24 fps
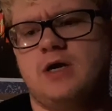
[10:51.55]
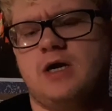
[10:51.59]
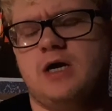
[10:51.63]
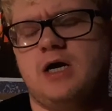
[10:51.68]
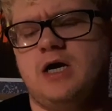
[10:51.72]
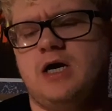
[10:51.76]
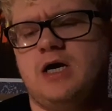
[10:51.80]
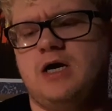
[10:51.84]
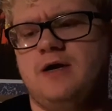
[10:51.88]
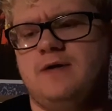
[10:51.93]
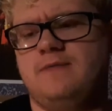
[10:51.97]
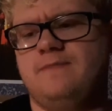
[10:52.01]

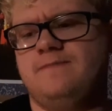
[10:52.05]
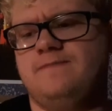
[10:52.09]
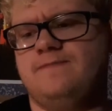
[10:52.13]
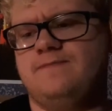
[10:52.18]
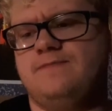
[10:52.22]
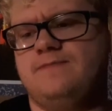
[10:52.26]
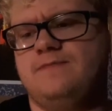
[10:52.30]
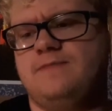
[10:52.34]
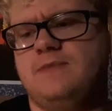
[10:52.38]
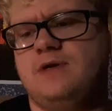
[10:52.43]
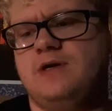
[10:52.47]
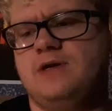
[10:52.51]
Um,
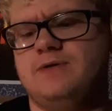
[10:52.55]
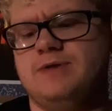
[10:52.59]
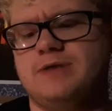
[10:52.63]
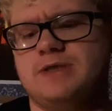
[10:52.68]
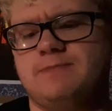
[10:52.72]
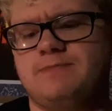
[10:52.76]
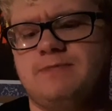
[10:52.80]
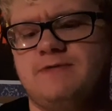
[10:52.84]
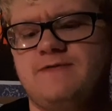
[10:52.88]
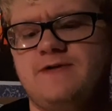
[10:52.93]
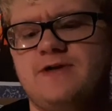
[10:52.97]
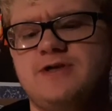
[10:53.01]
it was a
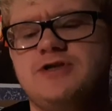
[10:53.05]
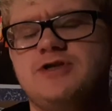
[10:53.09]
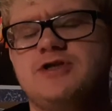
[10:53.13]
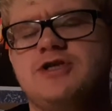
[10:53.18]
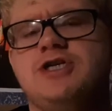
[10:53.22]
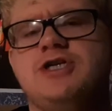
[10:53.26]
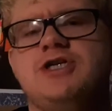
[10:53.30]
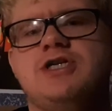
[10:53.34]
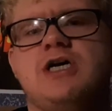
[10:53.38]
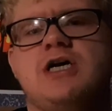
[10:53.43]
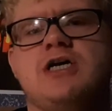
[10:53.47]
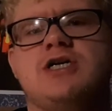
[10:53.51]
professor
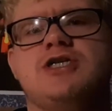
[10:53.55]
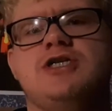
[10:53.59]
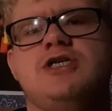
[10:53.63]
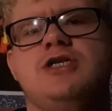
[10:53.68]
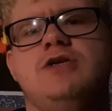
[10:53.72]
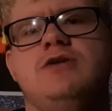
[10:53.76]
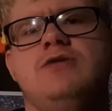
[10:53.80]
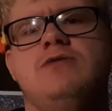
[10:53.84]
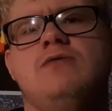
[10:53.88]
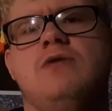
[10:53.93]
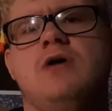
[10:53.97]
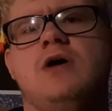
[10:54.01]
she talked
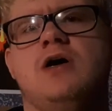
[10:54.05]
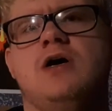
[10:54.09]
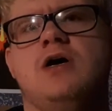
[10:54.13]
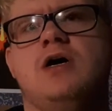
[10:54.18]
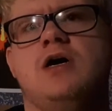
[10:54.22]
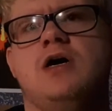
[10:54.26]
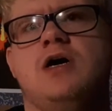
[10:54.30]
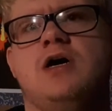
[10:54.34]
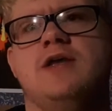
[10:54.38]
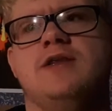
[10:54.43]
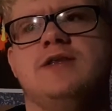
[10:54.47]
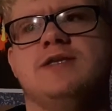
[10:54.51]
to
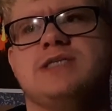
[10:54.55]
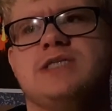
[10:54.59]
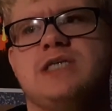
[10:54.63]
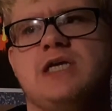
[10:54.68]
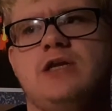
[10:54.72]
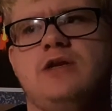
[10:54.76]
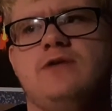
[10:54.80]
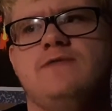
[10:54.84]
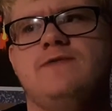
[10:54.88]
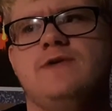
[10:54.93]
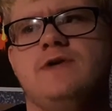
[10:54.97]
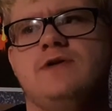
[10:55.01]
on the
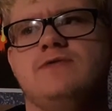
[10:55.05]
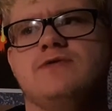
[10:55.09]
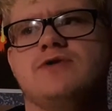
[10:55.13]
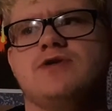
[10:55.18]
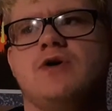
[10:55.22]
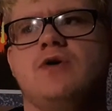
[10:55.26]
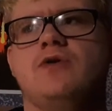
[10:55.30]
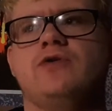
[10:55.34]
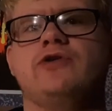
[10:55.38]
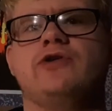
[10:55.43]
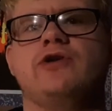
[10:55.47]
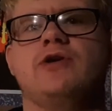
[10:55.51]
telephone,
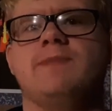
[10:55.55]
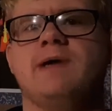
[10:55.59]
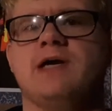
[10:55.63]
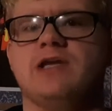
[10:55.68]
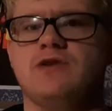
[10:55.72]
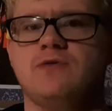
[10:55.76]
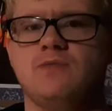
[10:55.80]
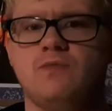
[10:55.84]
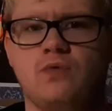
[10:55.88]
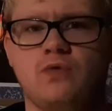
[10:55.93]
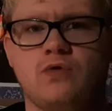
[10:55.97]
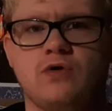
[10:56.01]
told her about
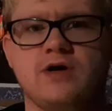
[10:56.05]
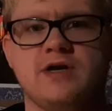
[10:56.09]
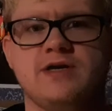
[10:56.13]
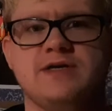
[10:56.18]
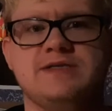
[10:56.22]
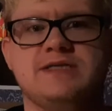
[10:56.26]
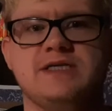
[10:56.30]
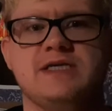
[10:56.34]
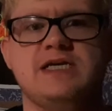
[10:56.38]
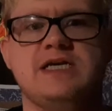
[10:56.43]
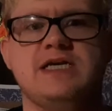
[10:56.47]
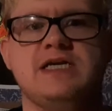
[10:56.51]
the
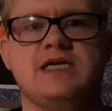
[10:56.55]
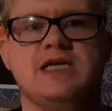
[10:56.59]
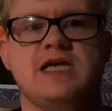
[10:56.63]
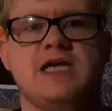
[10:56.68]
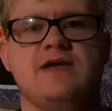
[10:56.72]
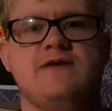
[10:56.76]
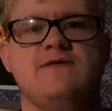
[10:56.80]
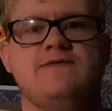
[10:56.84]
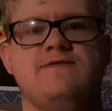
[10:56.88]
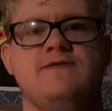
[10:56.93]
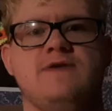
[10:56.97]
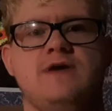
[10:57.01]
Warrens, and he
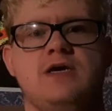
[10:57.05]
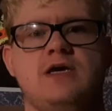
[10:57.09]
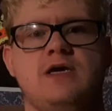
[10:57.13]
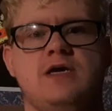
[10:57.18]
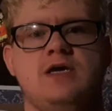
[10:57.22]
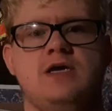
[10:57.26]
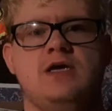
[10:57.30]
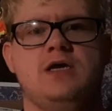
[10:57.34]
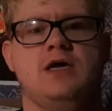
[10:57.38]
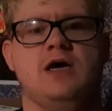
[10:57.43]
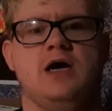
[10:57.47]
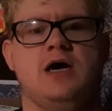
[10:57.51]
gave
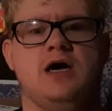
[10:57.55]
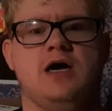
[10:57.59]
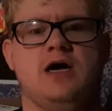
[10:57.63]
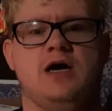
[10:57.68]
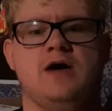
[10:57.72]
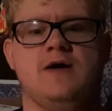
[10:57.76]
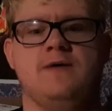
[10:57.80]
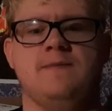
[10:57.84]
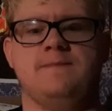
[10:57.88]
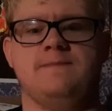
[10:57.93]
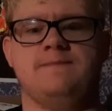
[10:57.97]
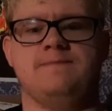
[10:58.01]

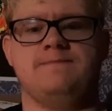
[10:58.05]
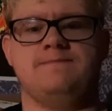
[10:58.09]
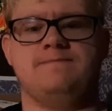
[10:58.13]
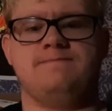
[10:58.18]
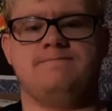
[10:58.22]
um,